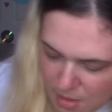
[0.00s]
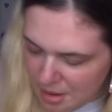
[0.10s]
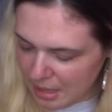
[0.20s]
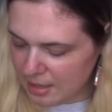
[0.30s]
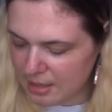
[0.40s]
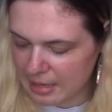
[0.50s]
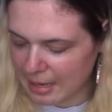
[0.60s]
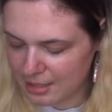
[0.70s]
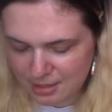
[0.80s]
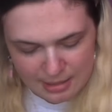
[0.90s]
And then
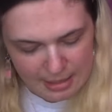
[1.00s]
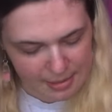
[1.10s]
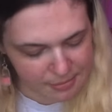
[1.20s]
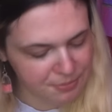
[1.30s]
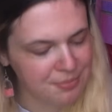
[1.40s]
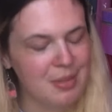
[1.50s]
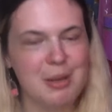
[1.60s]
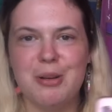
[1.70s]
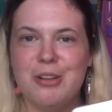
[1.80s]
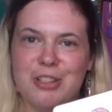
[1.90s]
lastly,
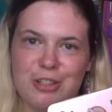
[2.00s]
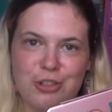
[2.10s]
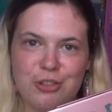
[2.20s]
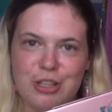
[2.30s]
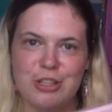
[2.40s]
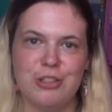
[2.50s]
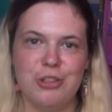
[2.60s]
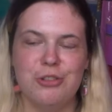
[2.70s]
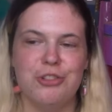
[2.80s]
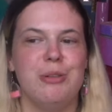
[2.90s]
because I do this
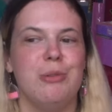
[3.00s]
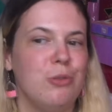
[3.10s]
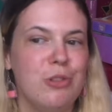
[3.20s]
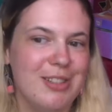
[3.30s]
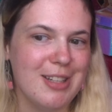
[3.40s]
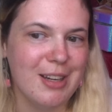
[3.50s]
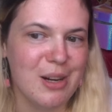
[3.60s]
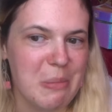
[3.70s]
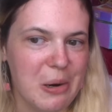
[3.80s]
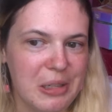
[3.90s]
usually with all the tech I
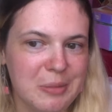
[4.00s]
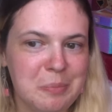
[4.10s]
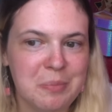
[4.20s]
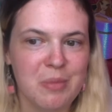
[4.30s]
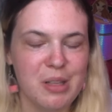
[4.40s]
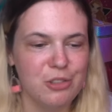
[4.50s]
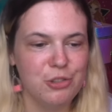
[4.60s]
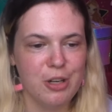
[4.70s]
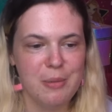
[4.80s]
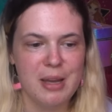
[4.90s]
buy, I
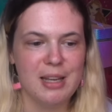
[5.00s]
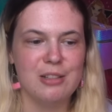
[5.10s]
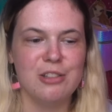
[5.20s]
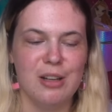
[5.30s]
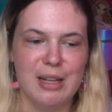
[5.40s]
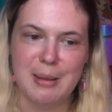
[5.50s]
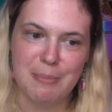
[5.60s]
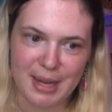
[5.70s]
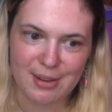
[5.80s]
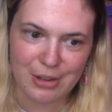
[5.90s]
try to make it slightly
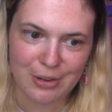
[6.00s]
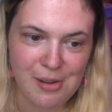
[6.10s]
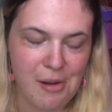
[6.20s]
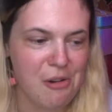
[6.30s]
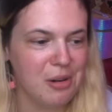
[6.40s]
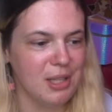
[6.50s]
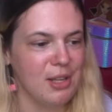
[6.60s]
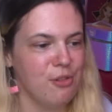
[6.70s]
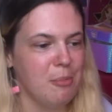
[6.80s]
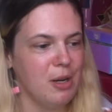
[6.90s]
better. Like,
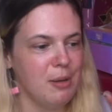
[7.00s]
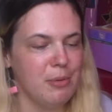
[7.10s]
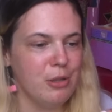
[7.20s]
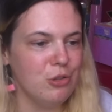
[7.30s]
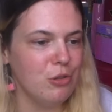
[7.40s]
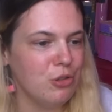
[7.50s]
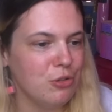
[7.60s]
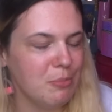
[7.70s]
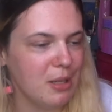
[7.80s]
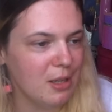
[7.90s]
if I buy a
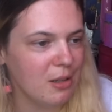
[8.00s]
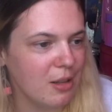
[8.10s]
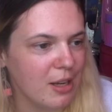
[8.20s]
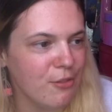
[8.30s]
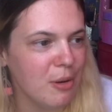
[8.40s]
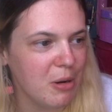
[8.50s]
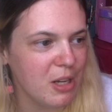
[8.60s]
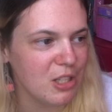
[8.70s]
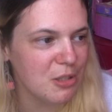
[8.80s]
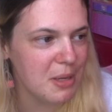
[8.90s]
Bluetooth if I buy
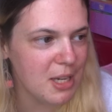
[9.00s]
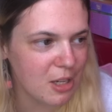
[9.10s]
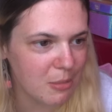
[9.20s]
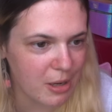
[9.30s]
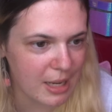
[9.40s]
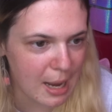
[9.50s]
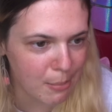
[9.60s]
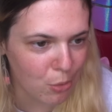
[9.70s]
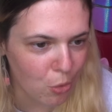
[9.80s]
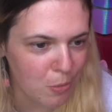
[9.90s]
a speaker by
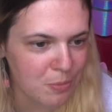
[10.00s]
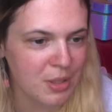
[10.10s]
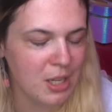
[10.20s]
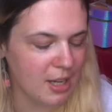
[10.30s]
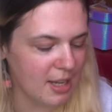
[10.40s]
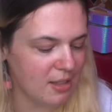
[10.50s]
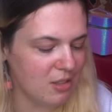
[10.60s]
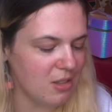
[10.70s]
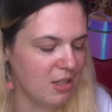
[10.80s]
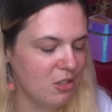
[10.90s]
Apple
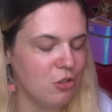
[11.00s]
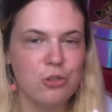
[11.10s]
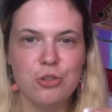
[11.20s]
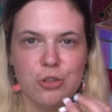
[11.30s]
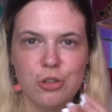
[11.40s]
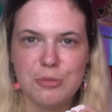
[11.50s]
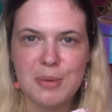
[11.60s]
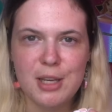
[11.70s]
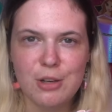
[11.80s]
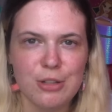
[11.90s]
and it's such a good
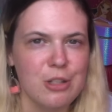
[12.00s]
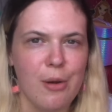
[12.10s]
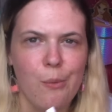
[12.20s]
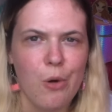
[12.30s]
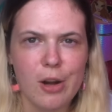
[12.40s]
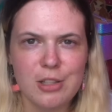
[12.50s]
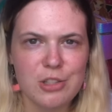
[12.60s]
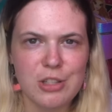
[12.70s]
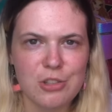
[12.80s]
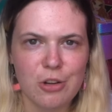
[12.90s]
speaker, it's like, why has
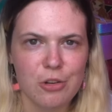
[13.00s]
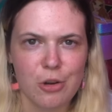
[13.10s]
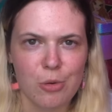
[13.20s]
this got no